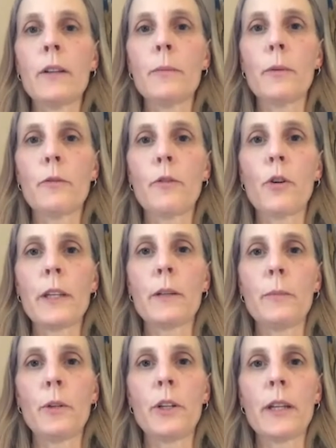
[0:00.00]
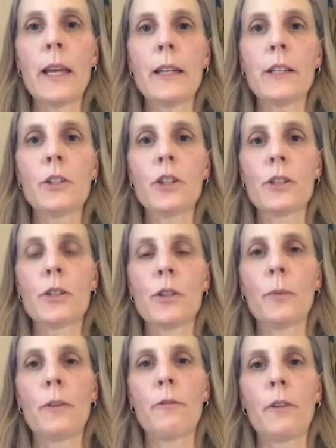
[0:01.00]
before we communicated, just so
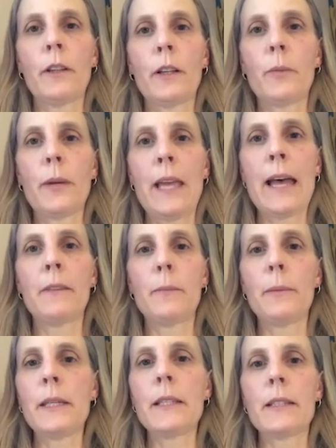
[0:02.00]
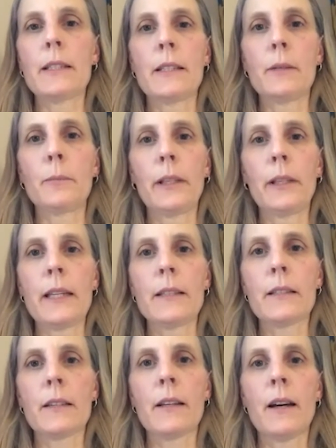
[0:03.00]
that we felt like we had the pieces in
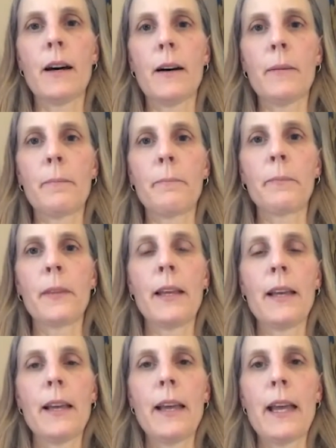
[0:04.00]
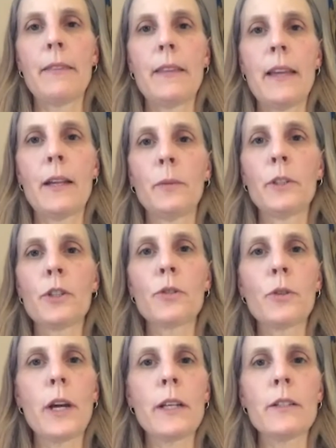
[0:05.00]
place. And then we just
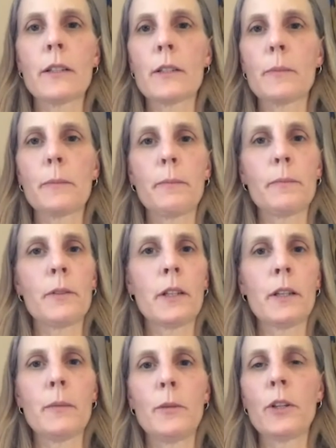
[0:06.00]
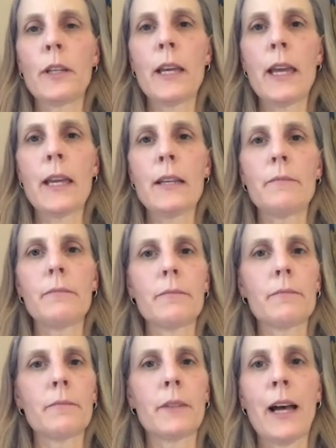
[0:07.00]
tried to communicate
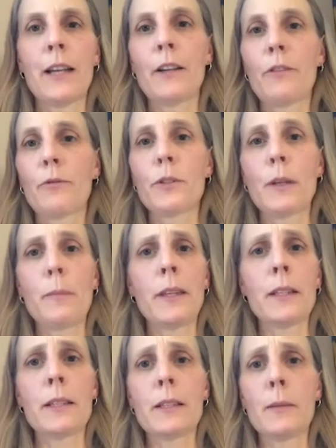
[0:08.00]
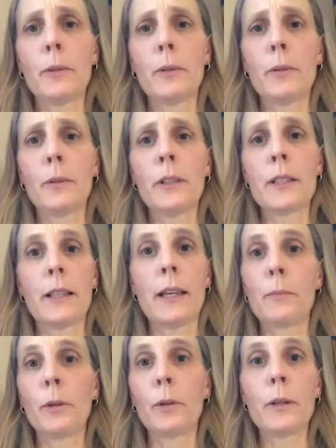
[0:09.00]
kind of through something as simple as
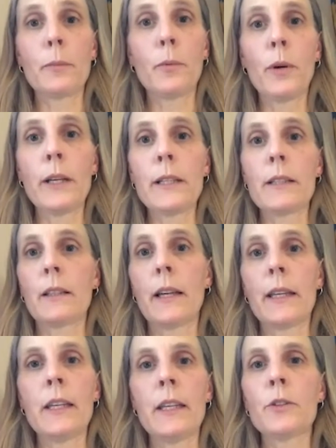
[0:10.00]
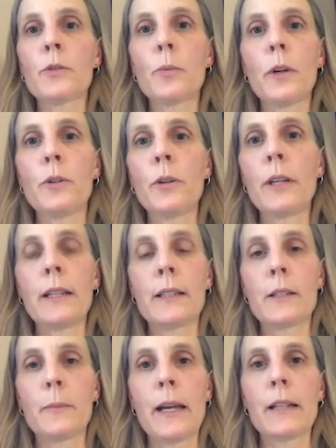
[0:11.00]
like bullet points, like here's what you can
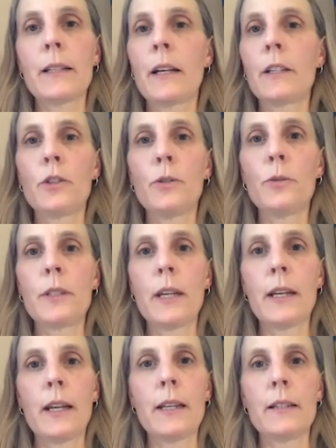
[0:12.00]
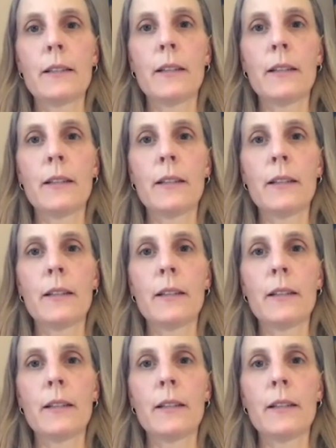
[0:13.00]
expect on a Tuesday night,